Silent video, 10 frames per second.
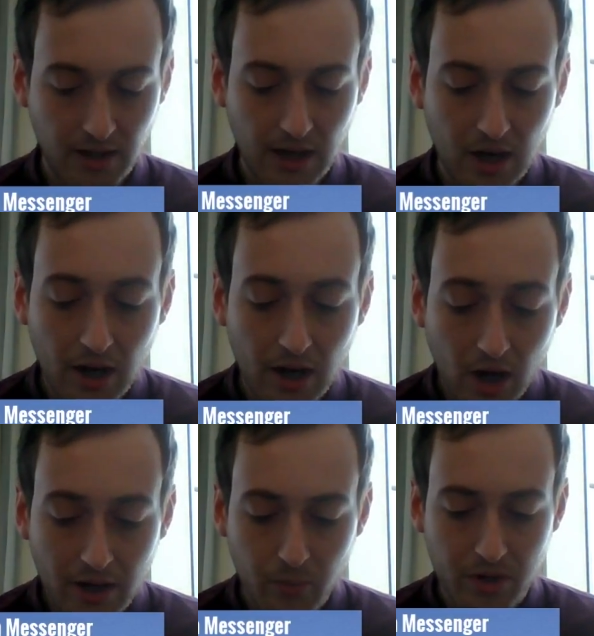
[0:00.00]
I
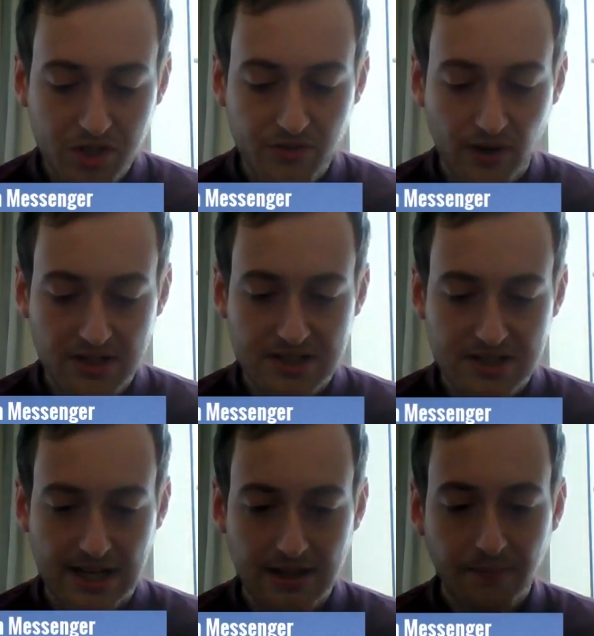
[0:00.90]
watched
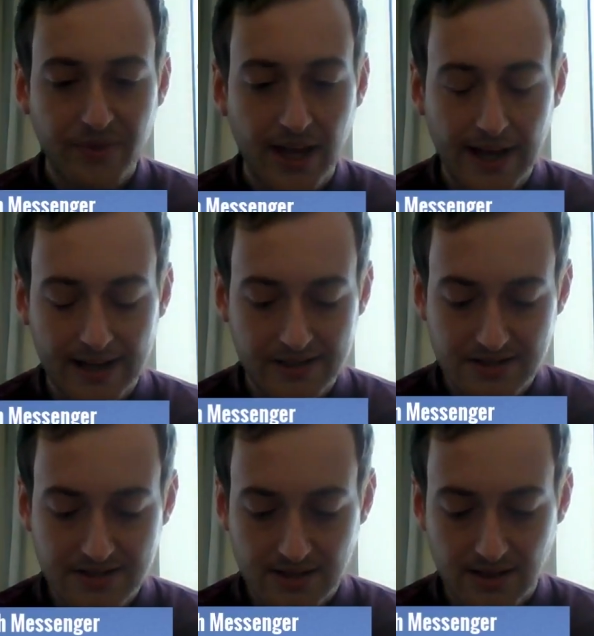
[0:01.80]
Fastlane and
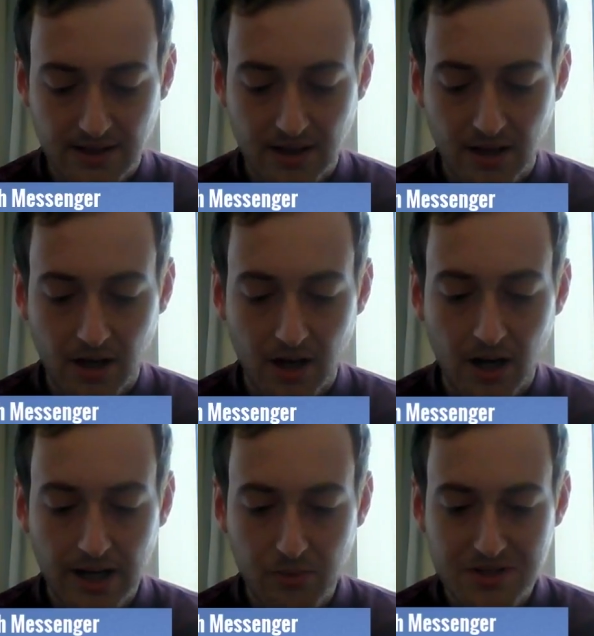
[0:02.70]
I
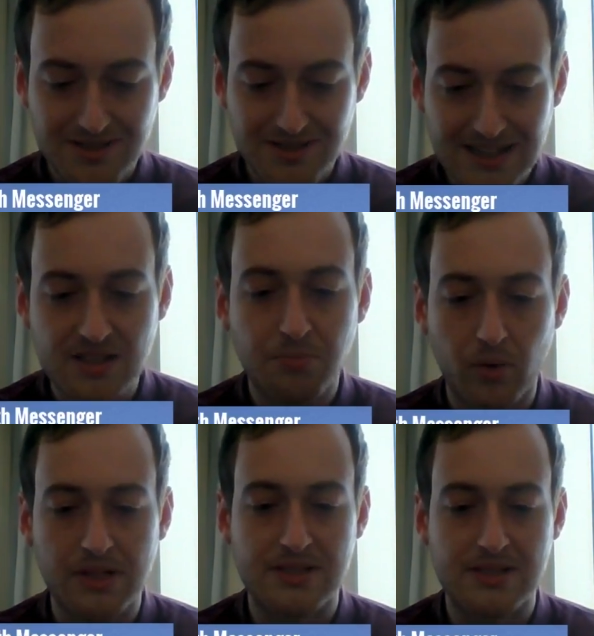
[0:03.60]
was
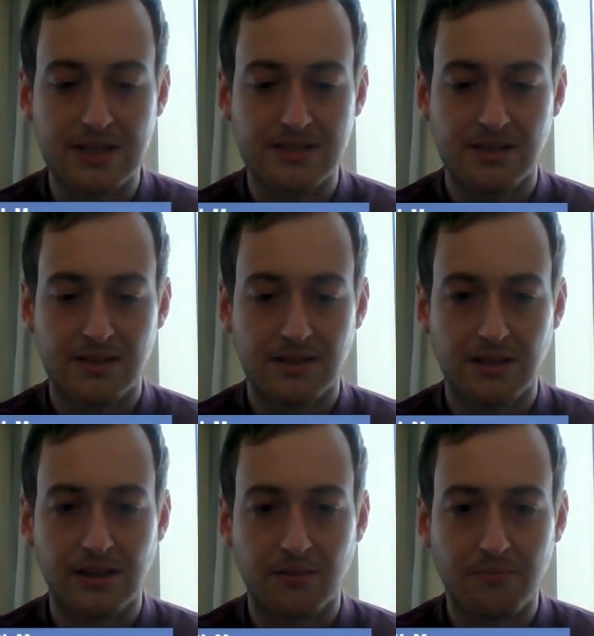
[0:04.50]
disappointed that the
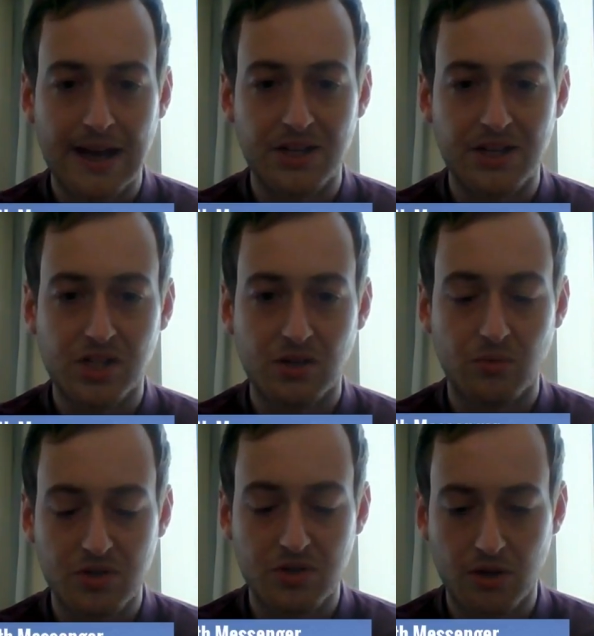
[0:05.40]
match was
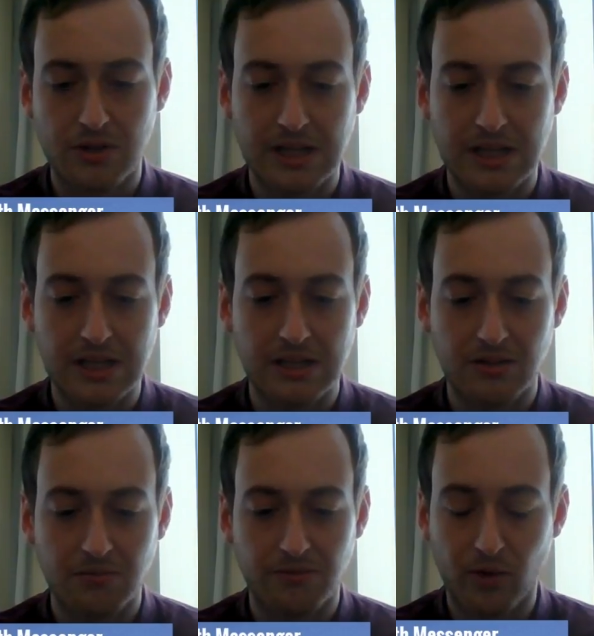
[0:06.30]
only
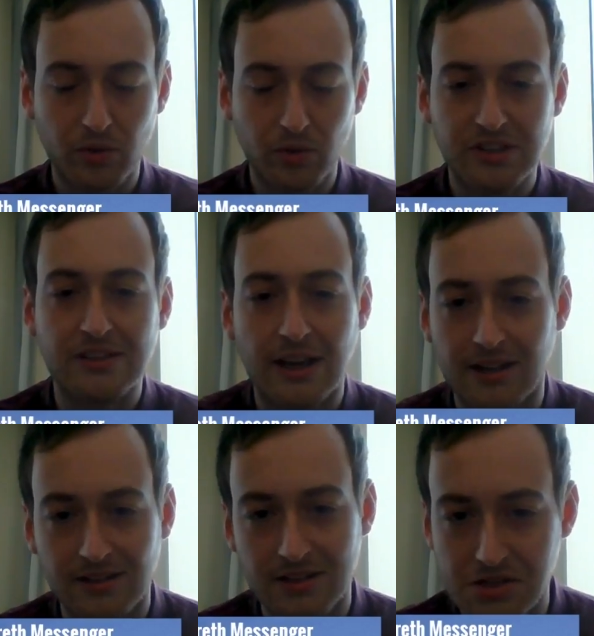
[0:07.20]
40 seconds,
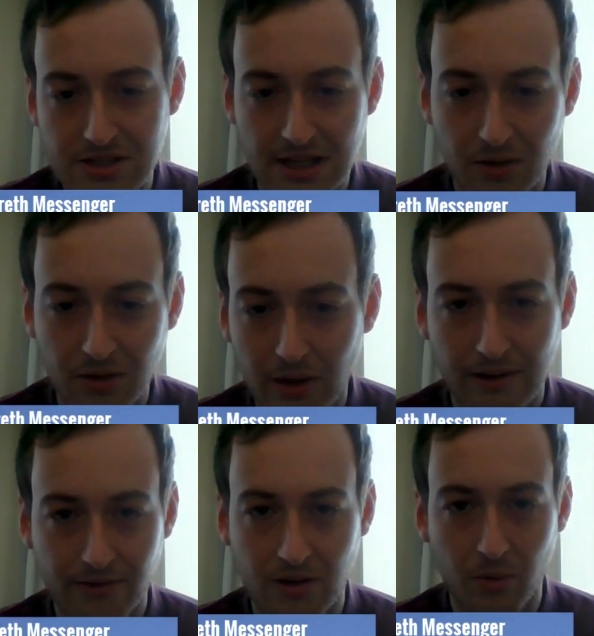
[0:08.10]
as you said, or whatever it
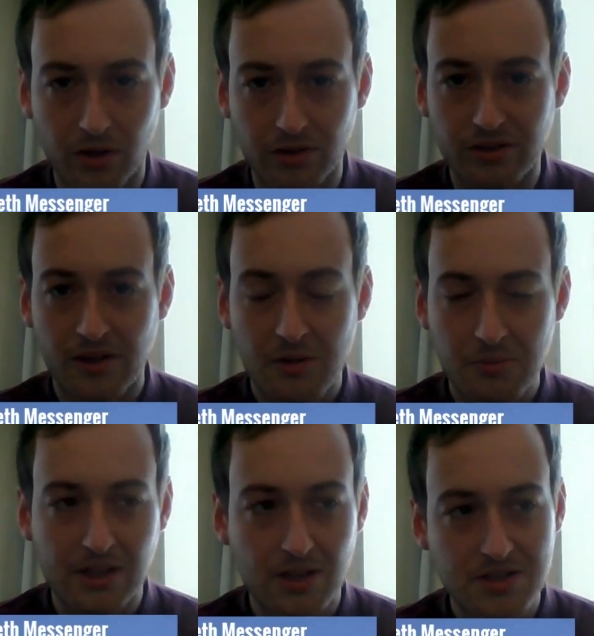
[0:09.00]
was,
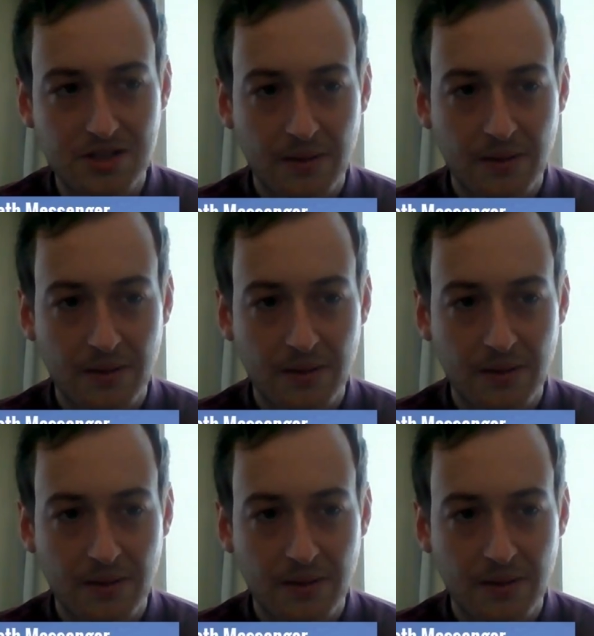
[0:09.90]
because